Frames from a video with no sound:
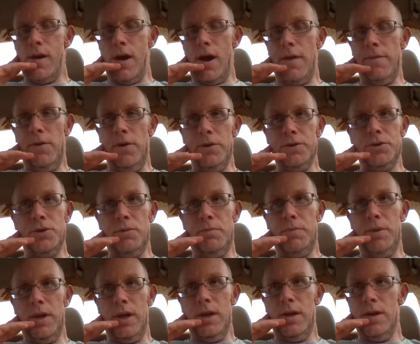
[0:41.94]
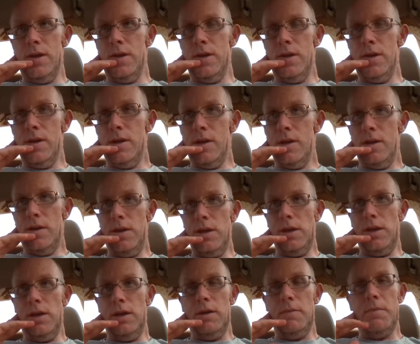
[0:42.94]
I've also been
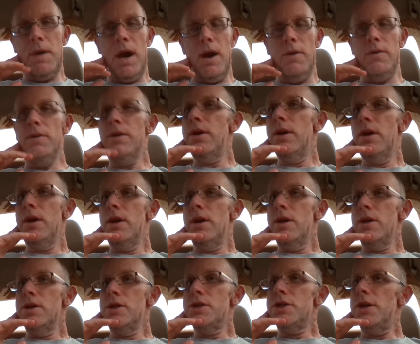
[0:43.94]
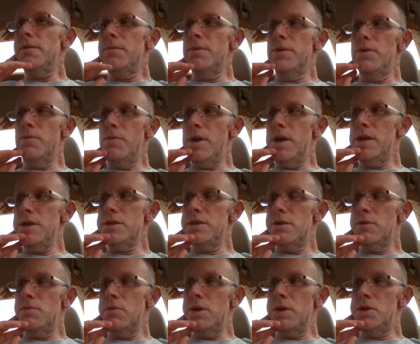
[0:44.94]
thinking about some of the ways
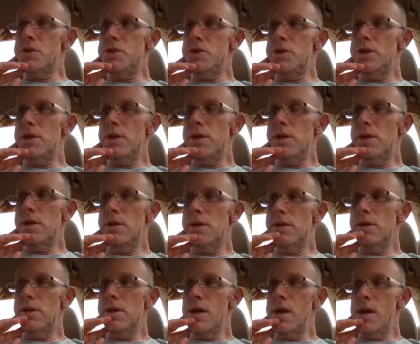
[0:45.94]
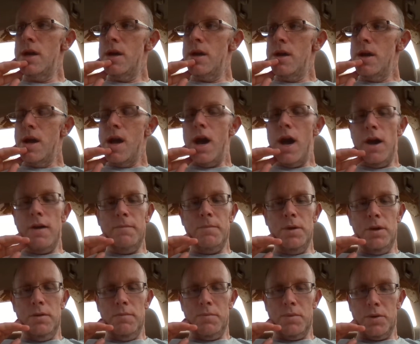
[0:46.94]
in which I've
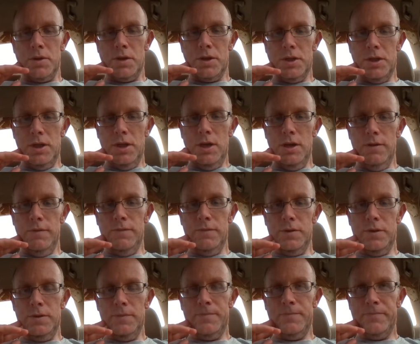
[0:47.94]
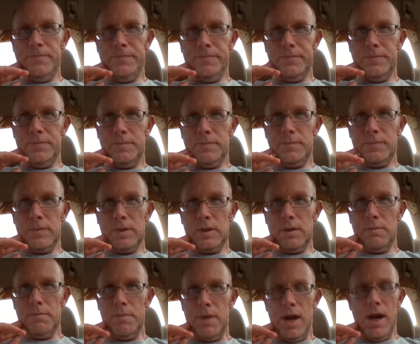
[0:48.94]
been perceived
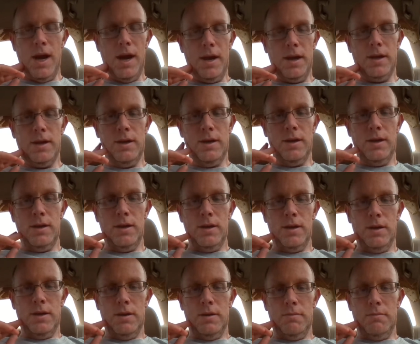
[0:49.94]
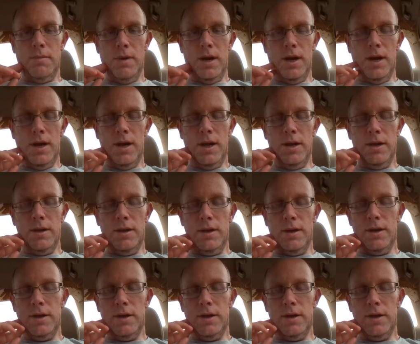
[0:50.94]
by my